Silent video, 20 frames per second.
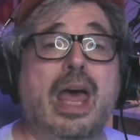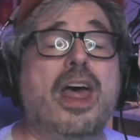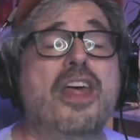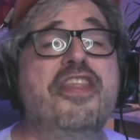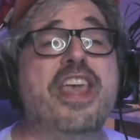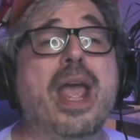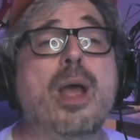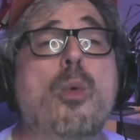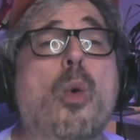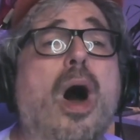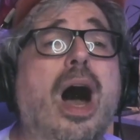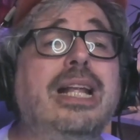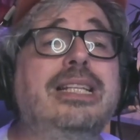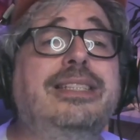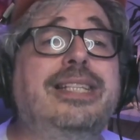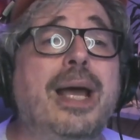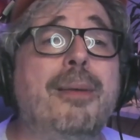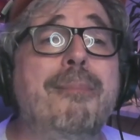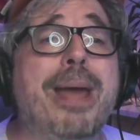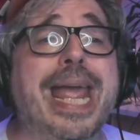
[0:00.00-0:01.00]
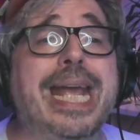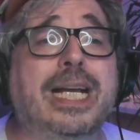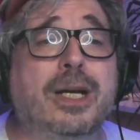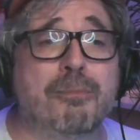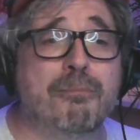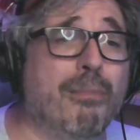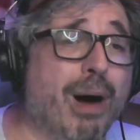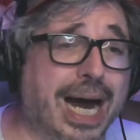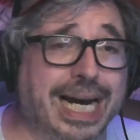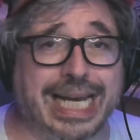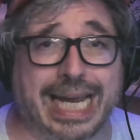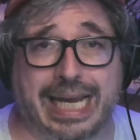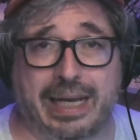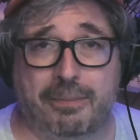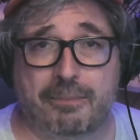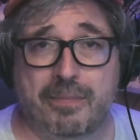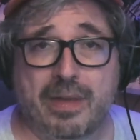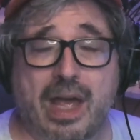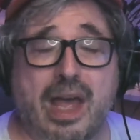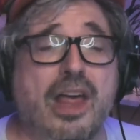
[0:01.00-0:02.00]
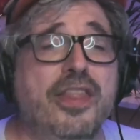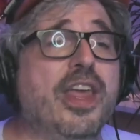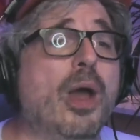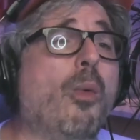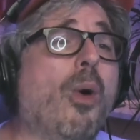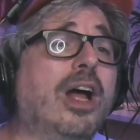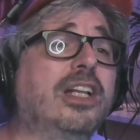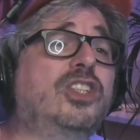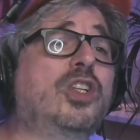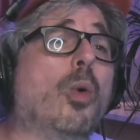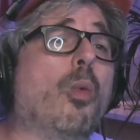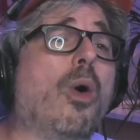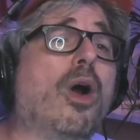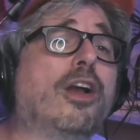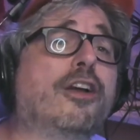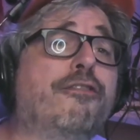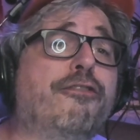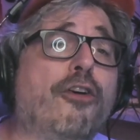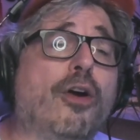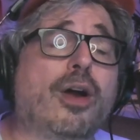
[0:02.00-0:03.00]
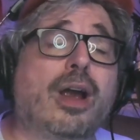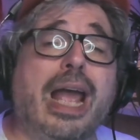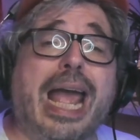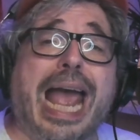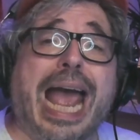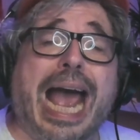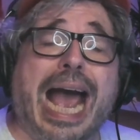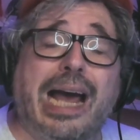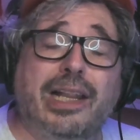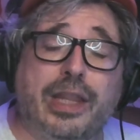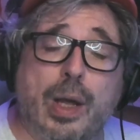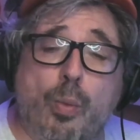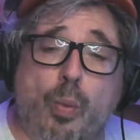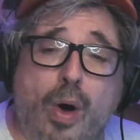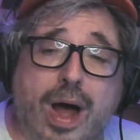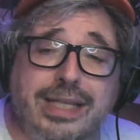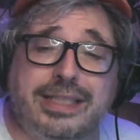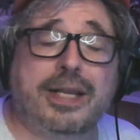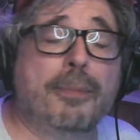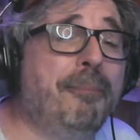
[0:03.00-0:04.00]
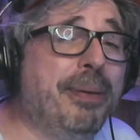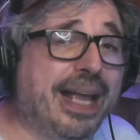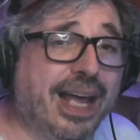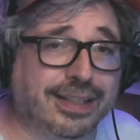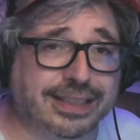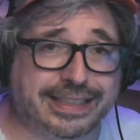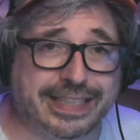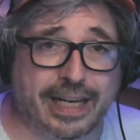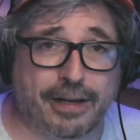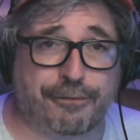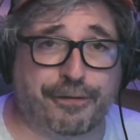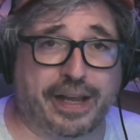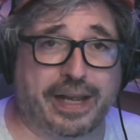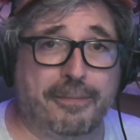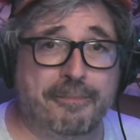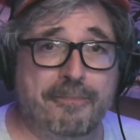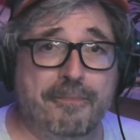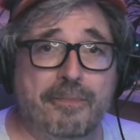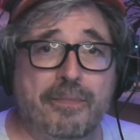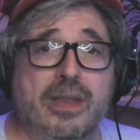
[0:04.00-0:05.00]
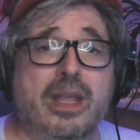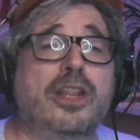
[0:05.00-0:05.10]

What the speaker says: They want to make money. They want to work for, they want to be on TV.